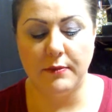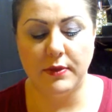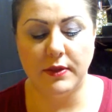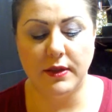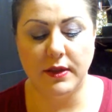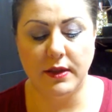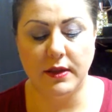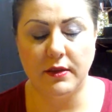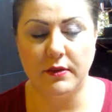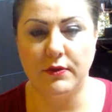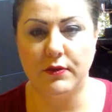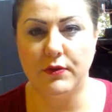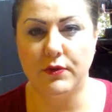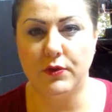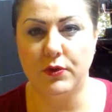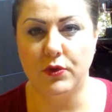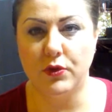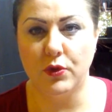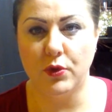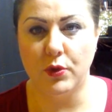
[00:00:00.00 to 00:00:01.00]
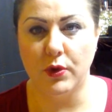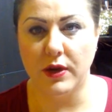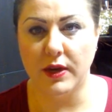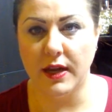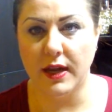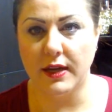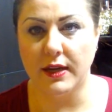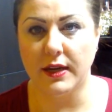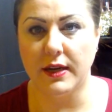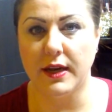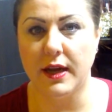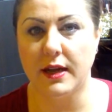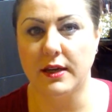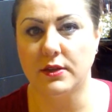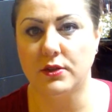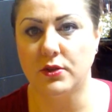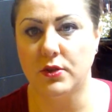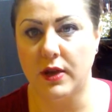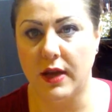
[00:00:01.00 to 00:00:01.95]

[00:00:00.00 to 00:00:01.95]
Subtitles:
believe, $3.99 to